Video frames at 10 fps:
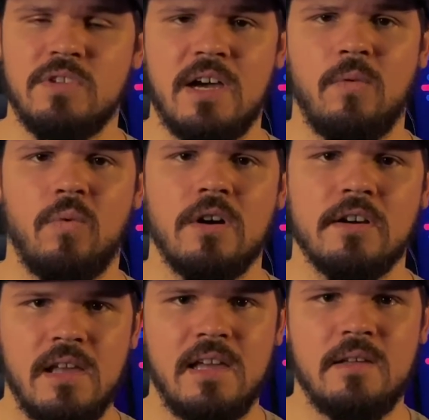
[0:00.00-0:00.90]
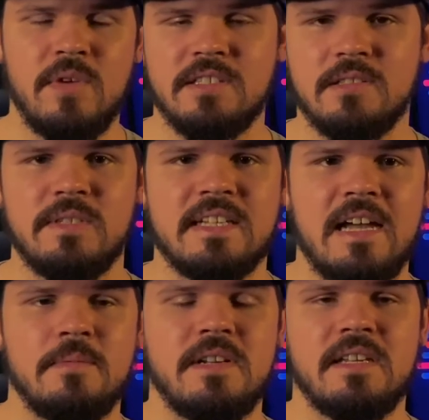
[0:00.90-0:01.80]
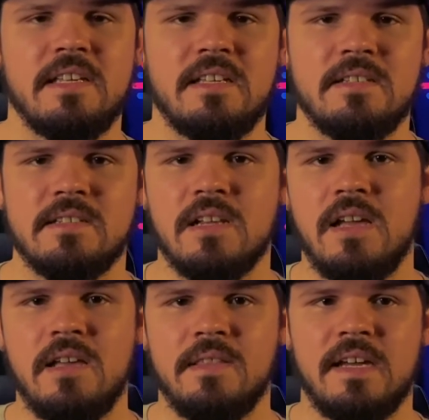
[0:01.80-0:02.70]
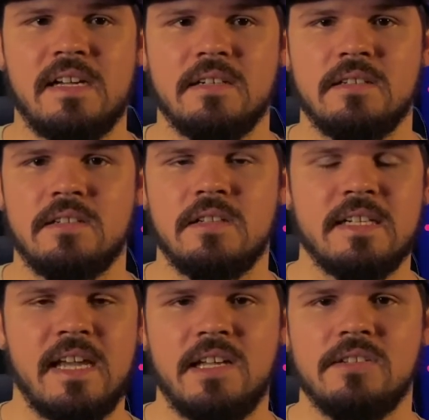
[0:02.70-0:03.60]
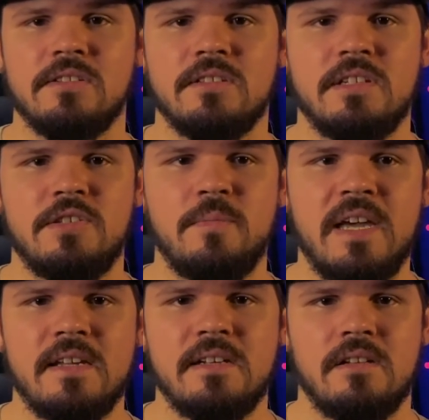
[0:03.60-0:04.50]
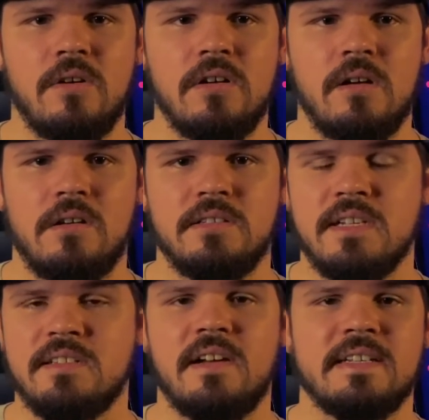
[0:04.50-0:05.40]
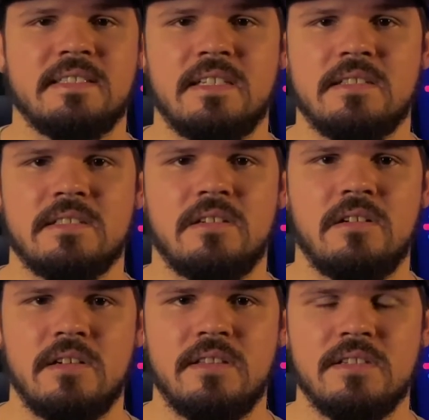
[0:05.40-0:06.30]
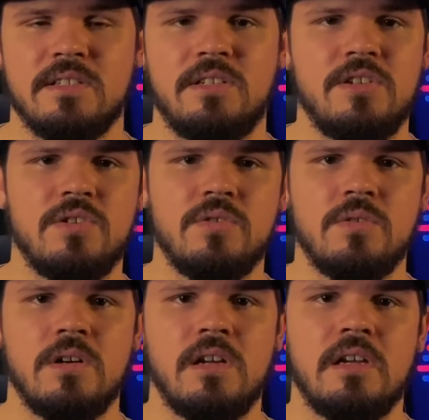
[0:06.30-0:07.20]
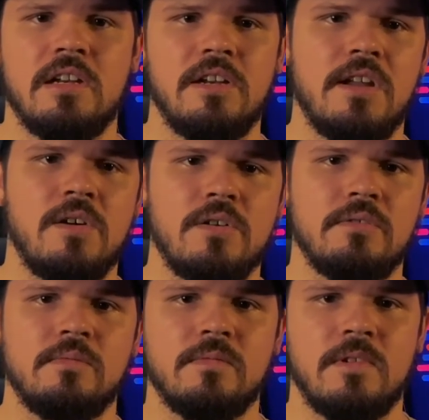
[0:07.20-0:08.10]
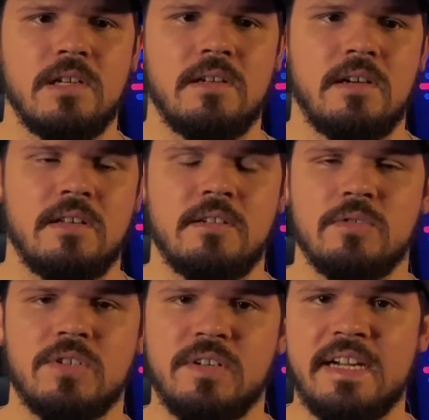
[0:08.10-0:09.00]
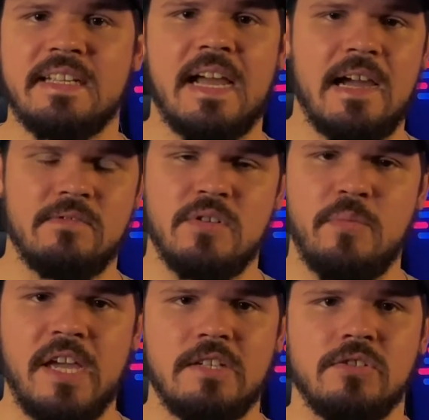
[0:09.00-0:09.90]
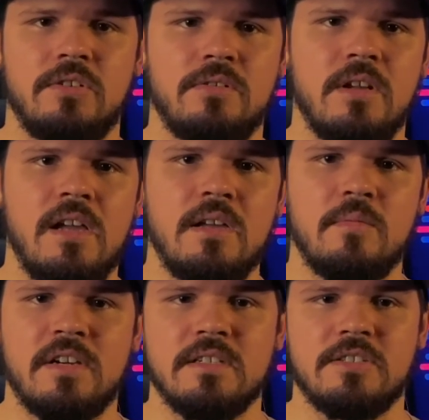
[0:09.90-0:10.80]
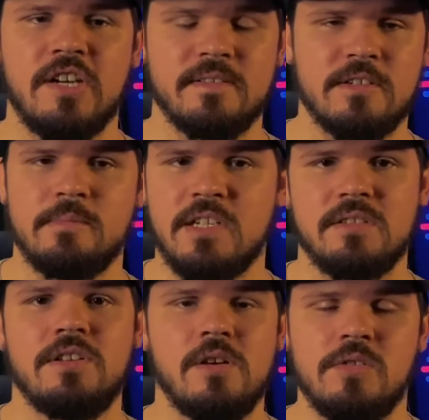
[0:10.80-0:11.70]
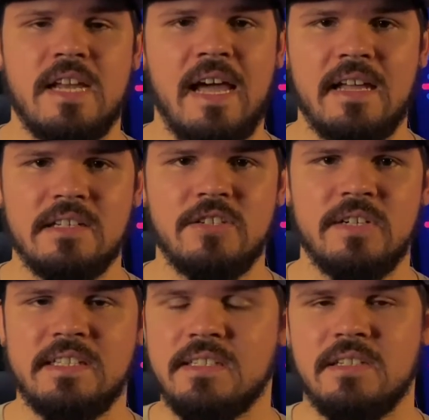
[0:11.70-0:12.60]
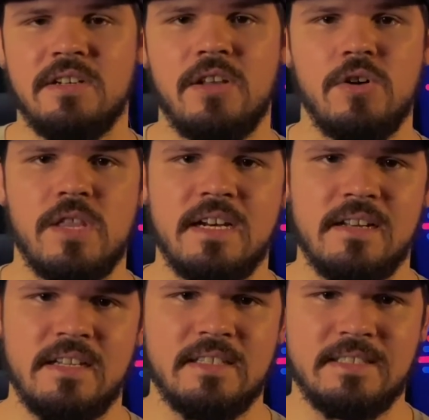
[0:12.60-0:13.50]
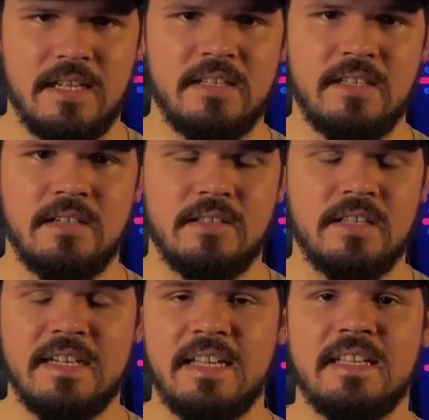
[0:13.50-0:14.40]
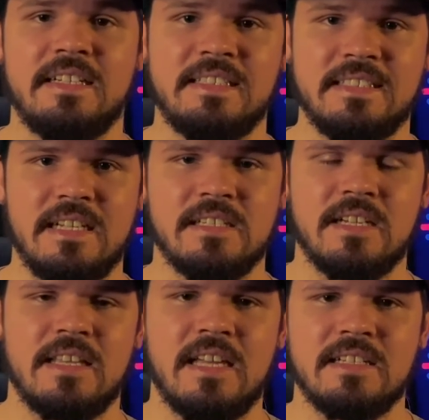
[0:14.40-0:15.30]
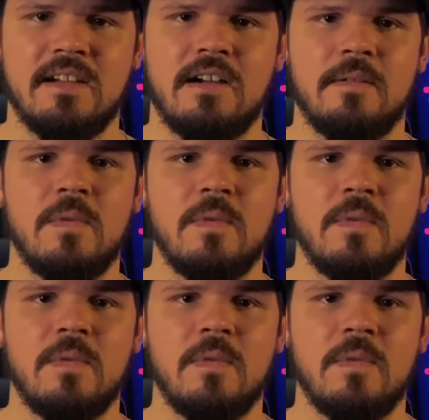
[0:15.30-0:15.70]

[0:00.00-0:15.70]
work. And basically what's happening is that click handler that you made does not exist on this new node that was created after the page load, because JavaScript doesn't know to add it to it. It doesn't know that it exists at that time.